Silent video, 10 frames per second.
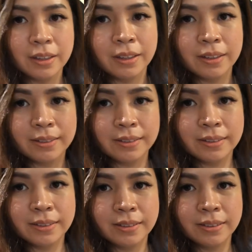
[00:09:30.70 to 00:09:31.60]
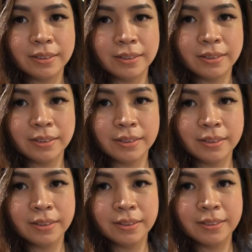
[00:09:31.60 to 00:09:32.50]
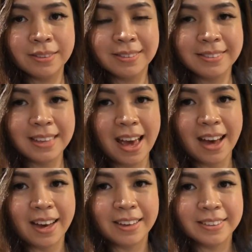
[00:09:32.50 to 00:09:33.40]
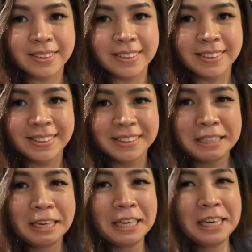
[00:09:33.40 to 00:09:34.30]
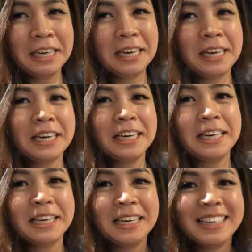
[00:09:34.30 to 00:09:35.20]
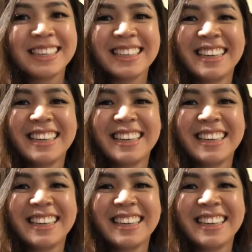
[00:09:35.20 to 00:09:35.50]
No words are spoken by the person on screen.